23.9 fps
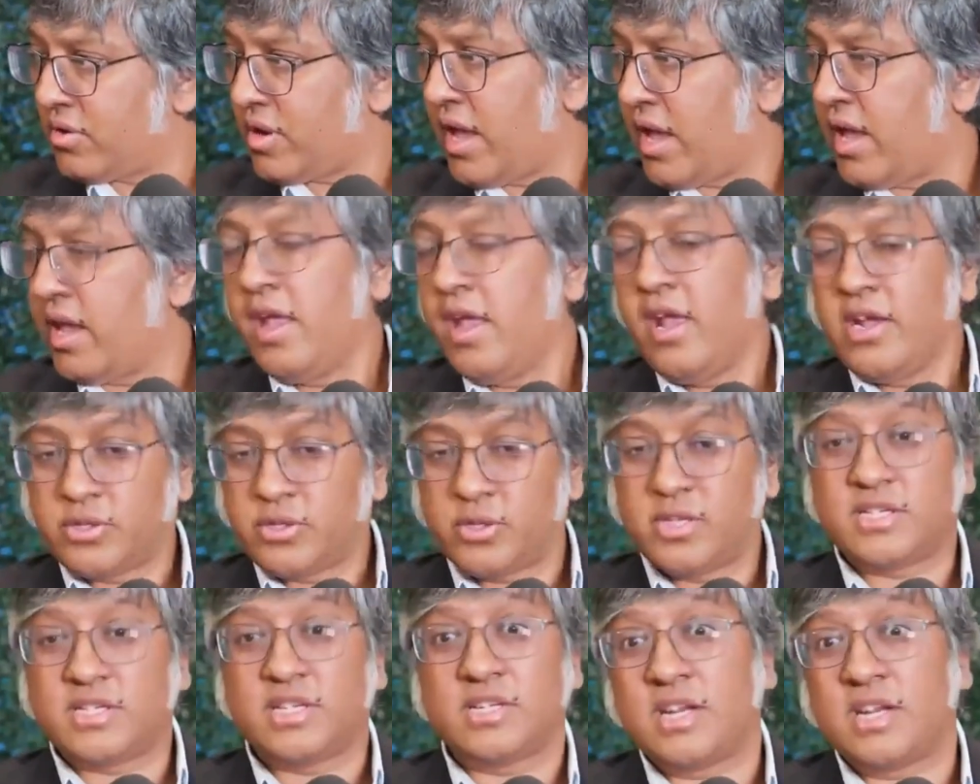Okay. So
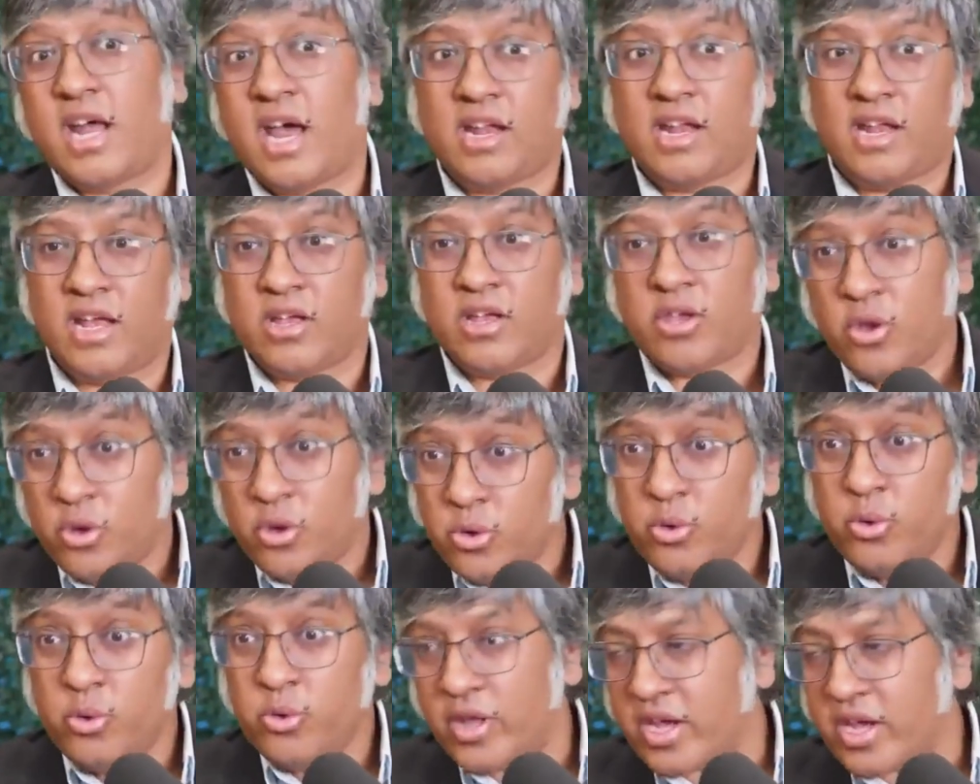this is not like,
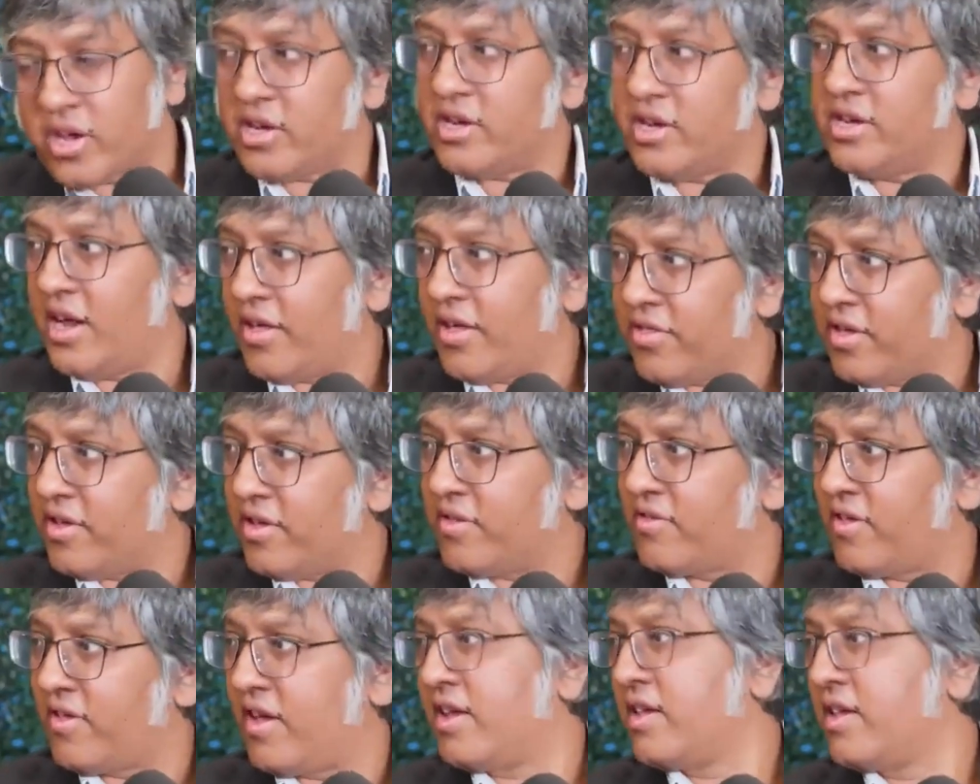they could have done
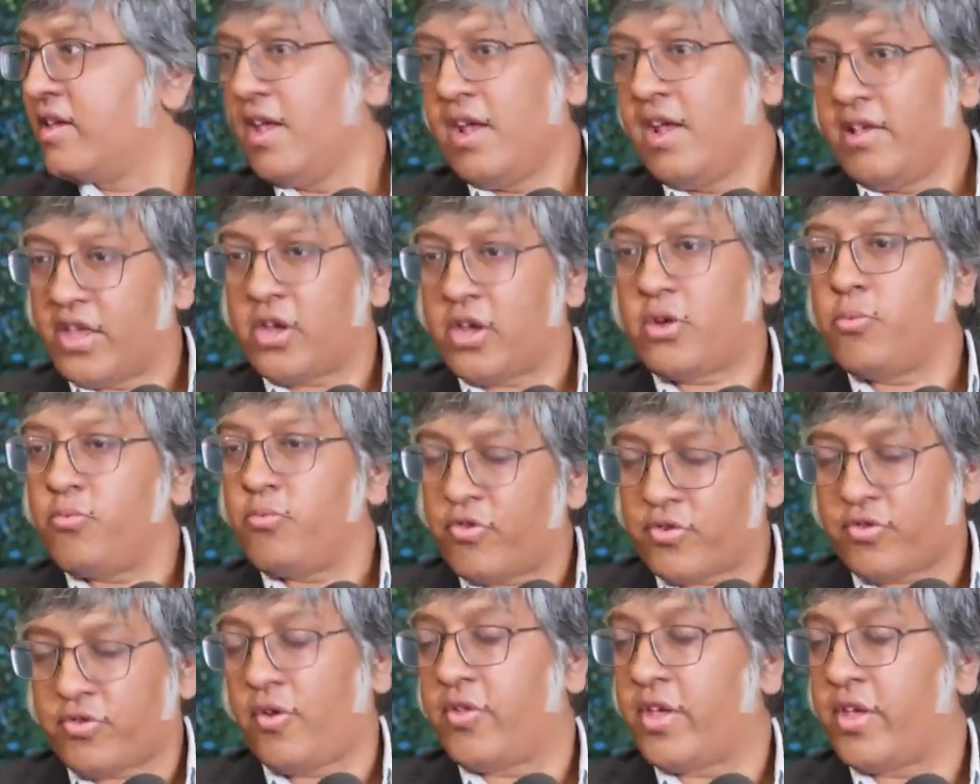this. Like,
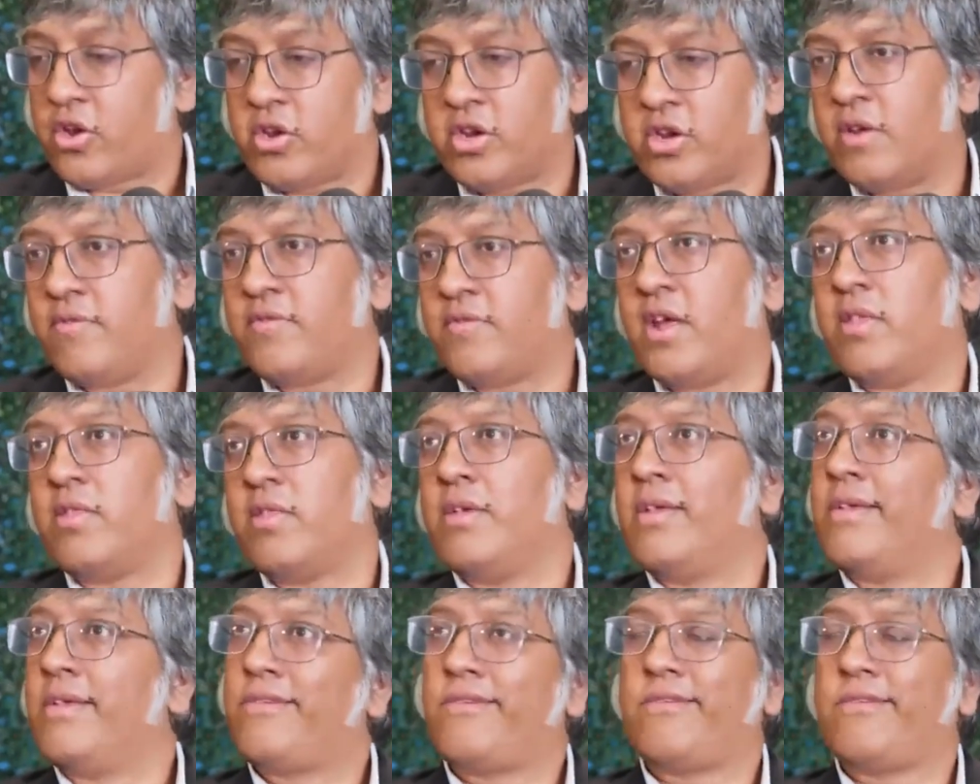first of all, they couldn't have done
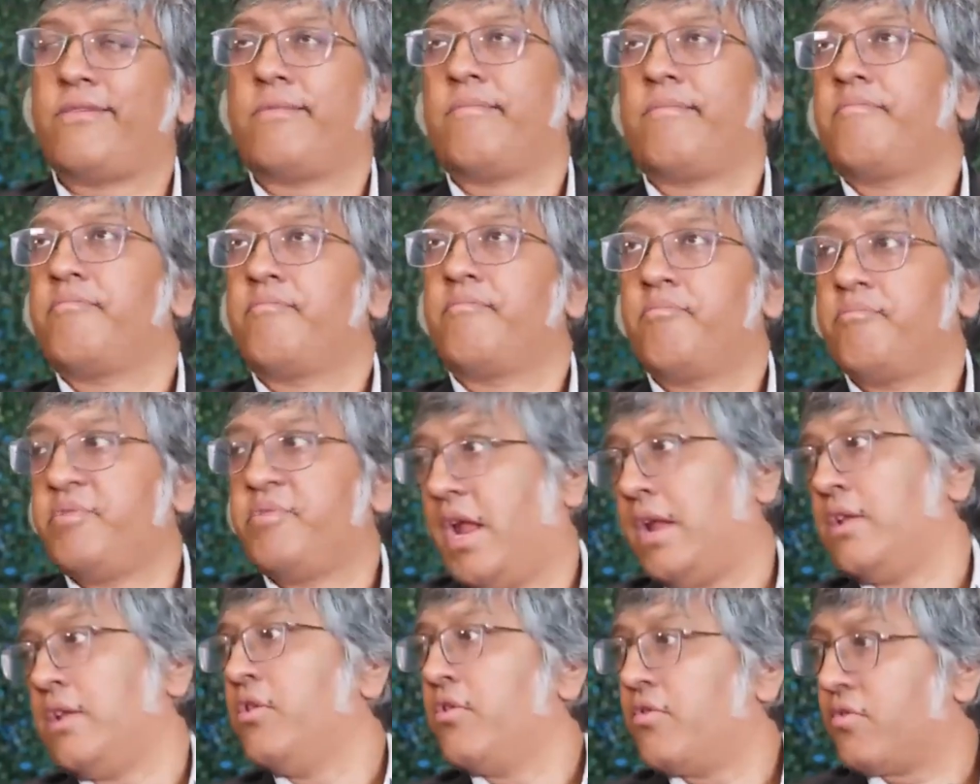this
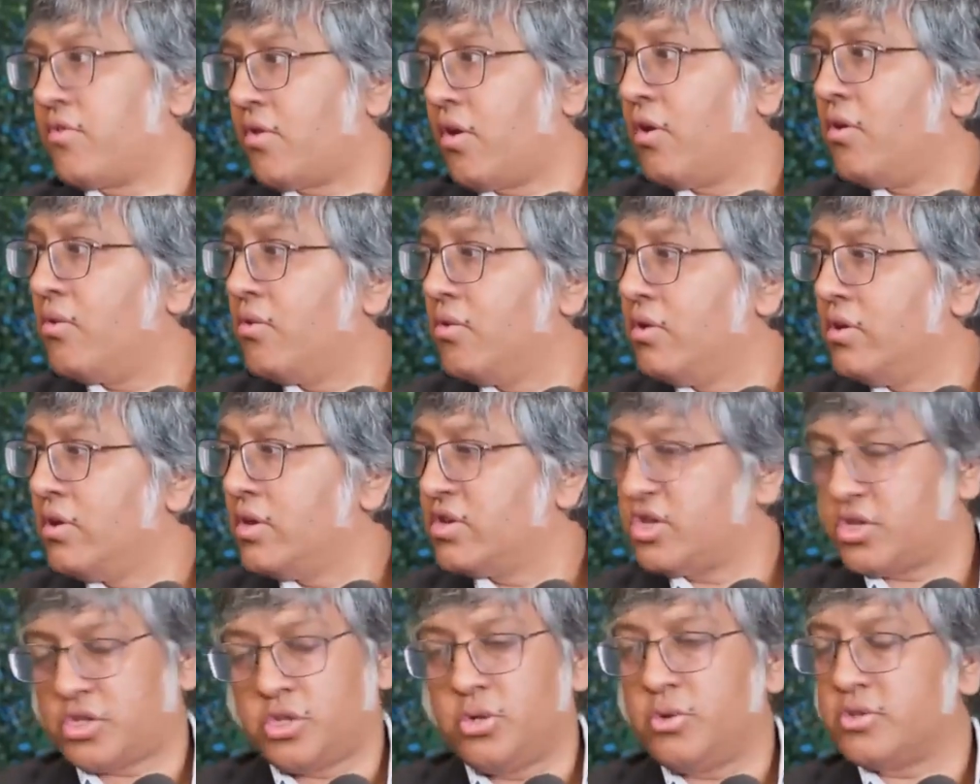10 years ago.
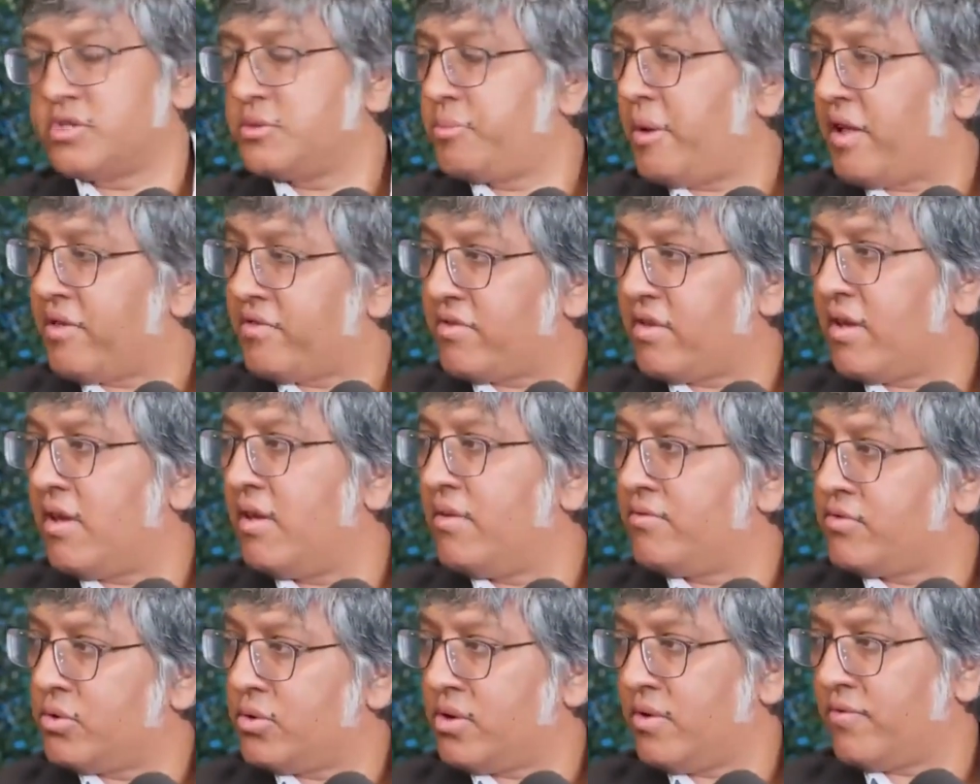Just too
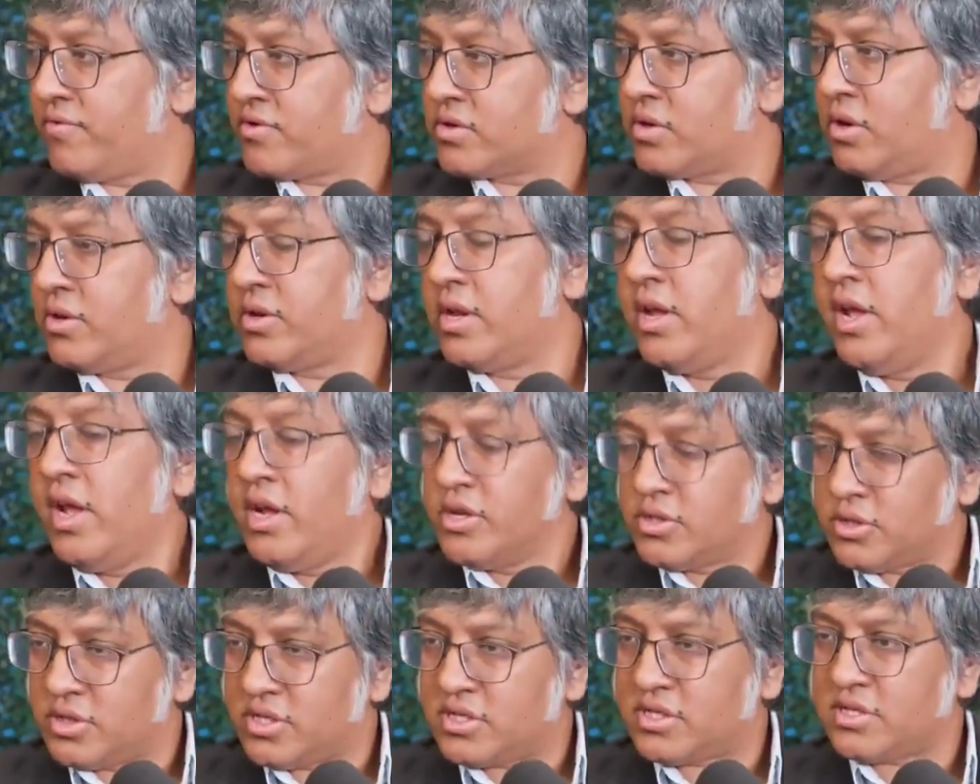expensive, too difficult.
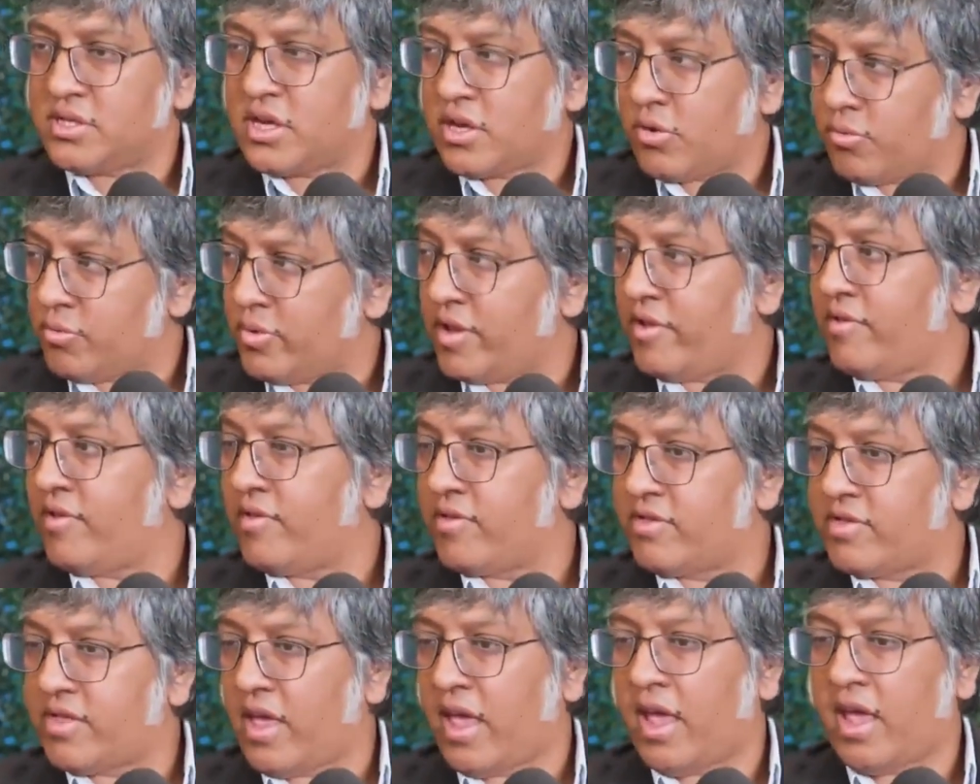So this is like a
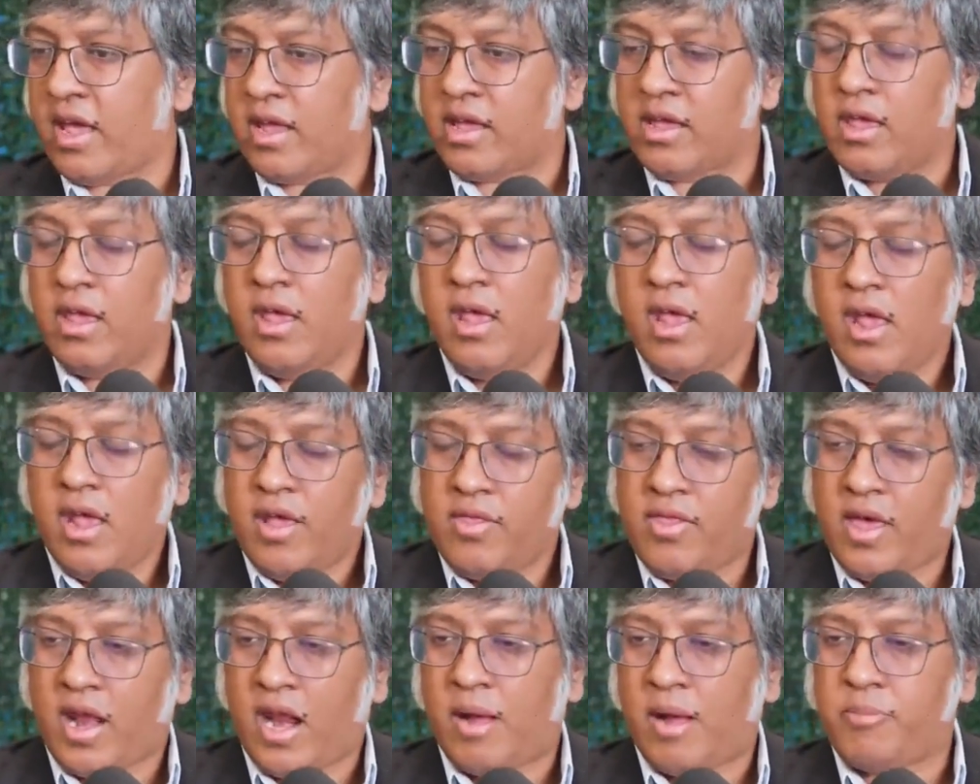recent thing
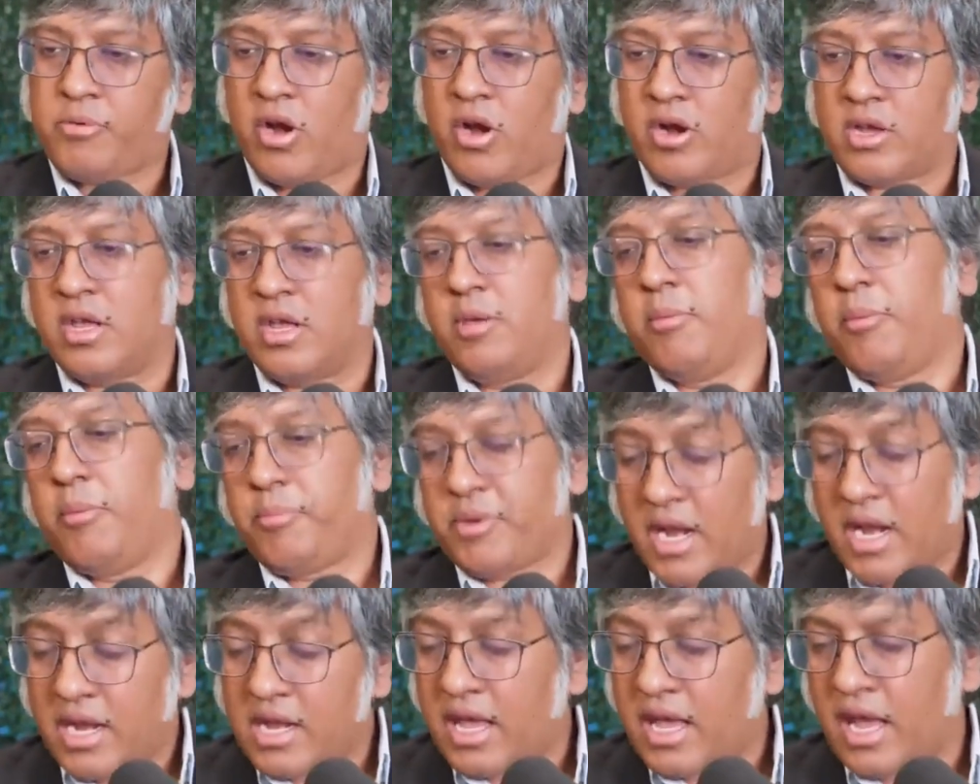that I'm talking about.
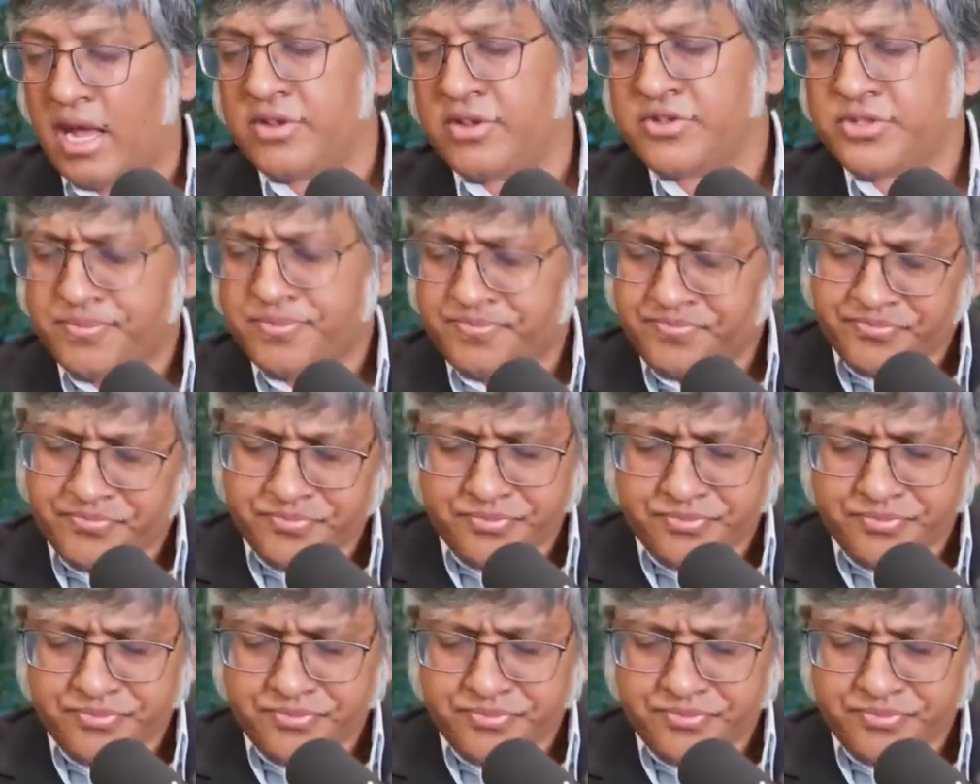But in any case,